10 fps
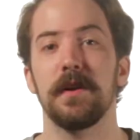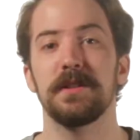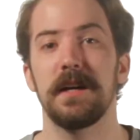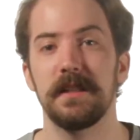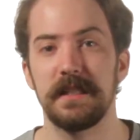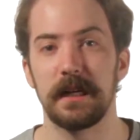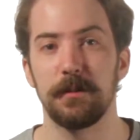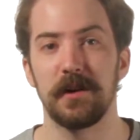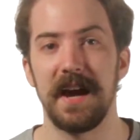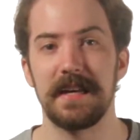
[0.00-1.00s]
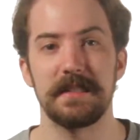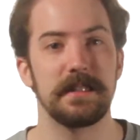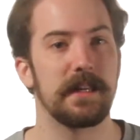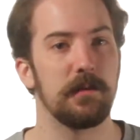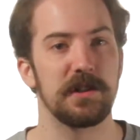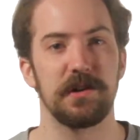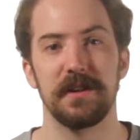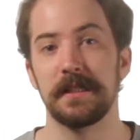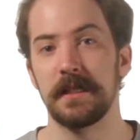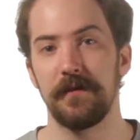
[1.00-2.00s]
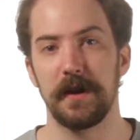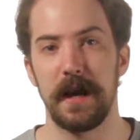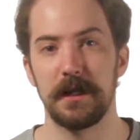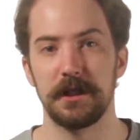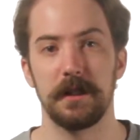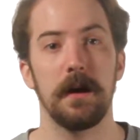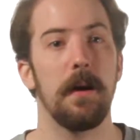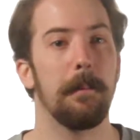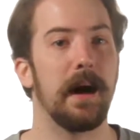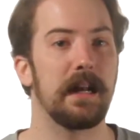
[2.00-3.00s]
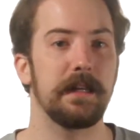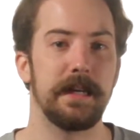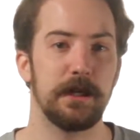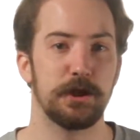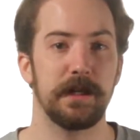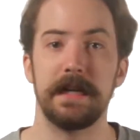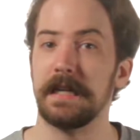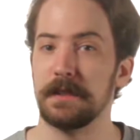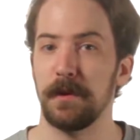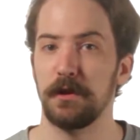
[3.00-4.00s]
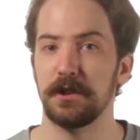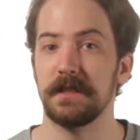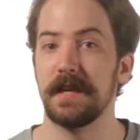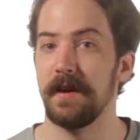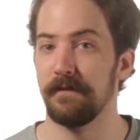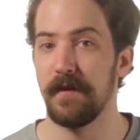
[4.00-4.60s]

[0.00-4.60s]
Those undetectable gases can result in suffocation, bodily injury, explosions, and